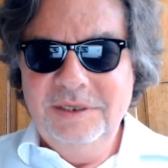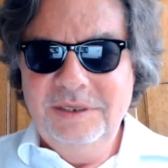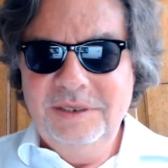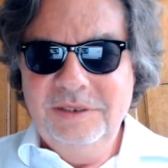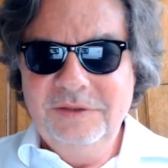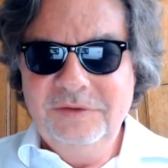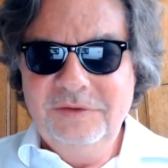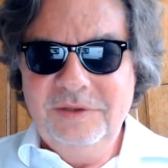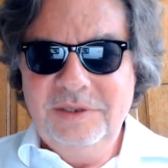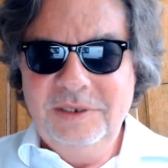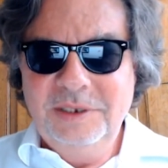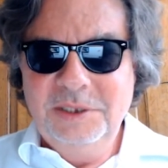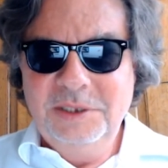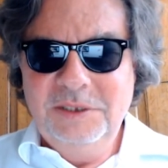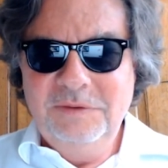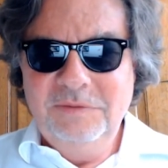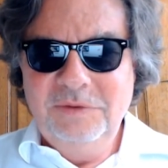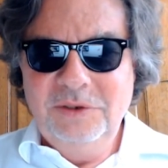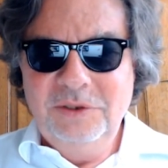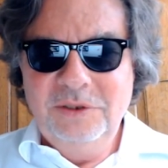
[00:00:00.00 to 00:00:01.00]
is
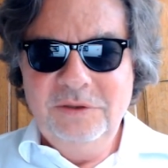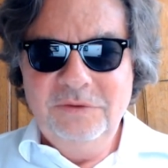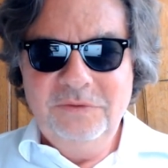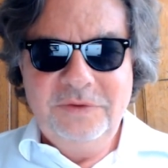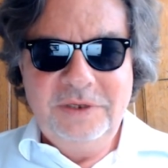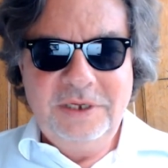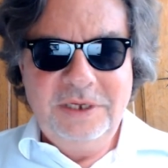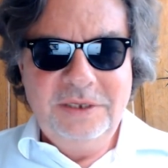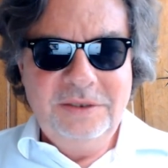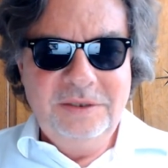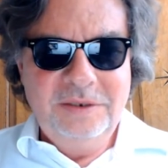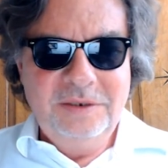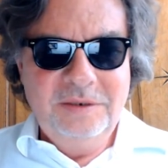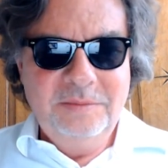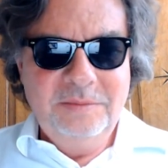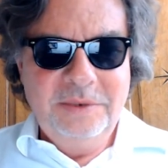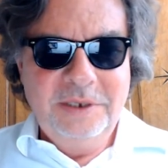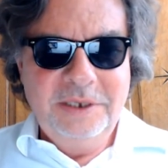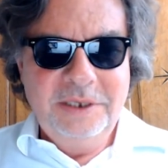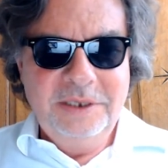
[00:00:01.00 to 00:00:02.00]
negatively
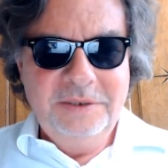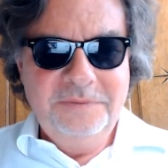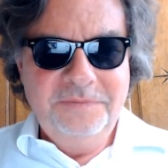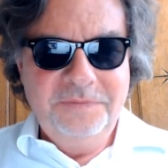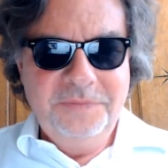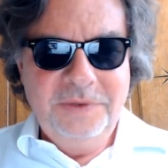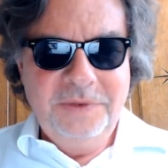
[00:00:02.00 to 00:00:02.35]
affected by